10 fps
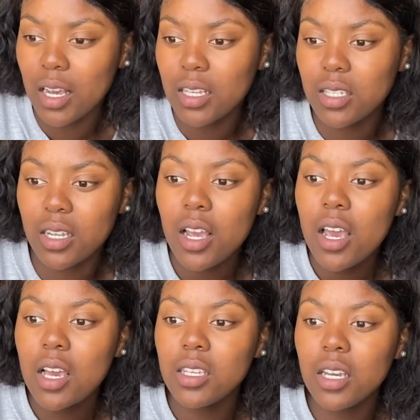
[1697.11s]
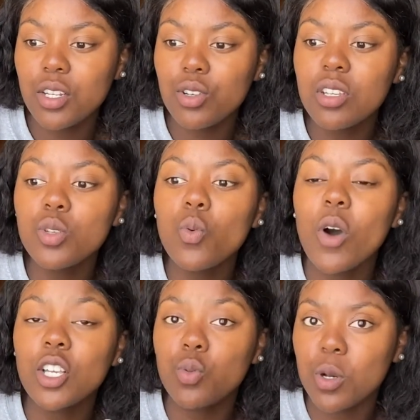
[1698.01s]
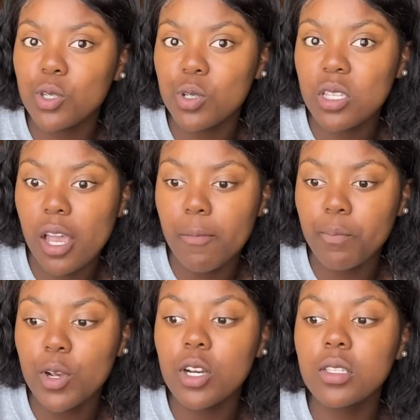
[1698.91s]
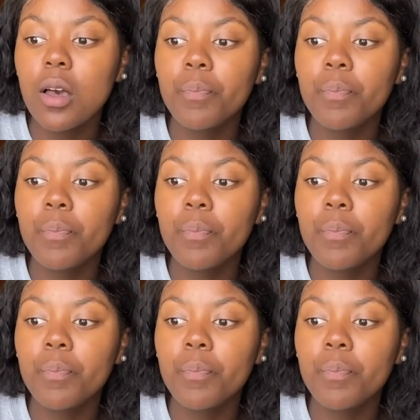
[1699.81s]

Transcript: He said you need to watch what you say because